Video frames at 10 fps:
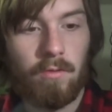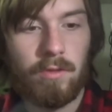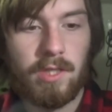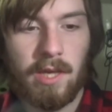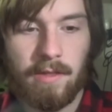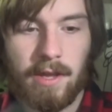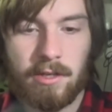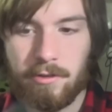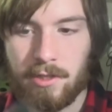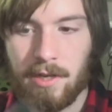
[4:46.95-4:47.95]
we'll see how
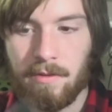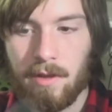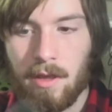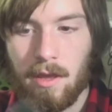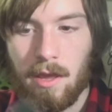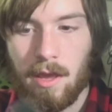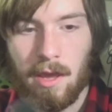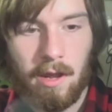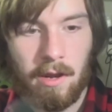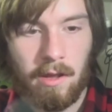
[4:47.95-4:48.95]
that turns out.
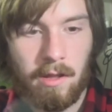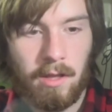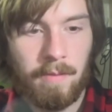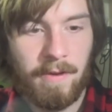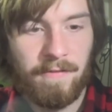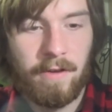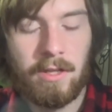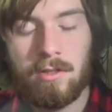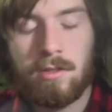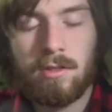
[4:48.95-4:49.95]
And uh, a lot of my
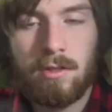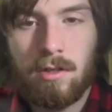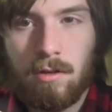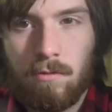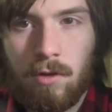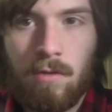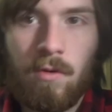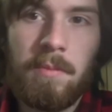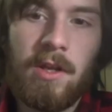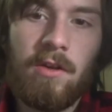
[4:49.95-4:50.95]
friends are going to
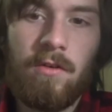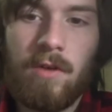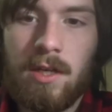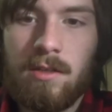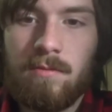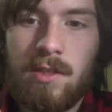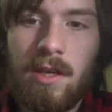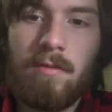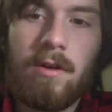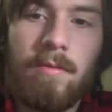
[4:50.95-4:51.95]
want me to do custom
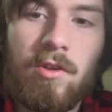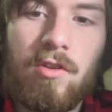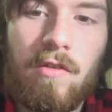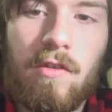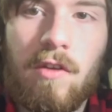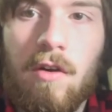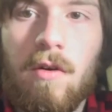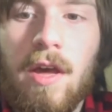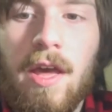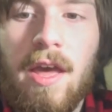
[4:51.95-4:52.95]
saber commissions, so
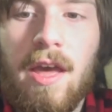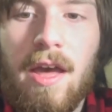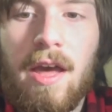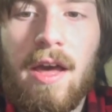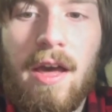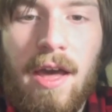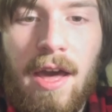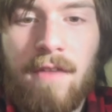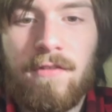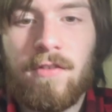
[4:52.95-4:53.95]
uh,
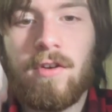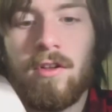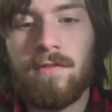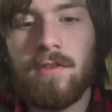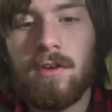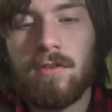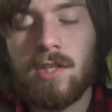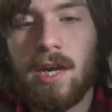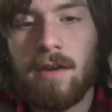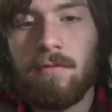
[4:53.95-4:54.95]
after all of
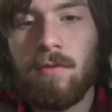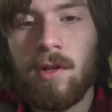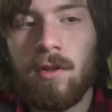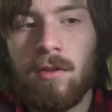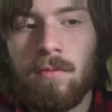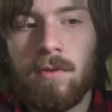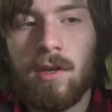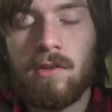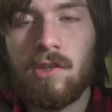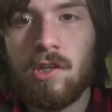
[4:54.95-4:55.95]
those, I will
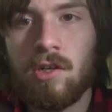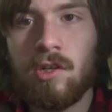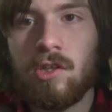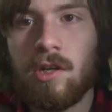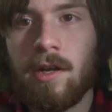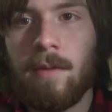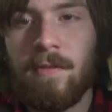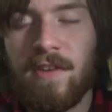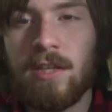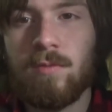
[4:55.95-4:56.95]
consider starting up
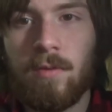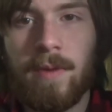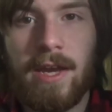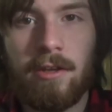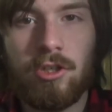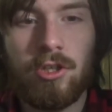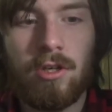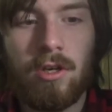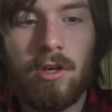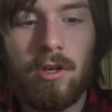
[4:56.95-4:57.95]
a Facebook page
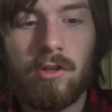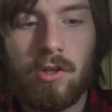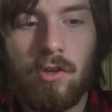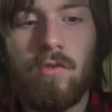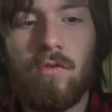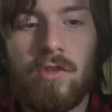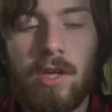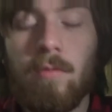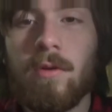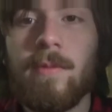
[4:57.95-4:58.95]
to do
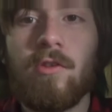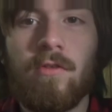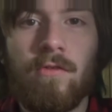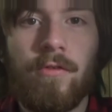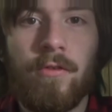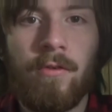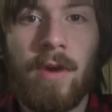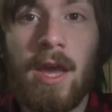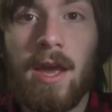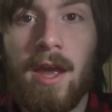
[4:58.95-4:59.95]
saber commissions
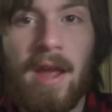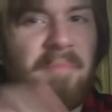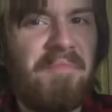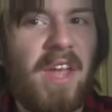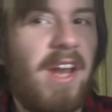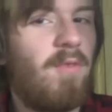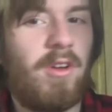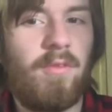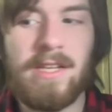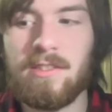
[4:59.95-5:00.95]
for
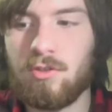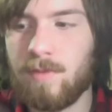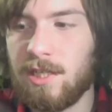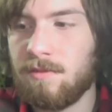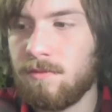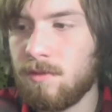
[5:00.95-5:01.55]
anyone who messaged me.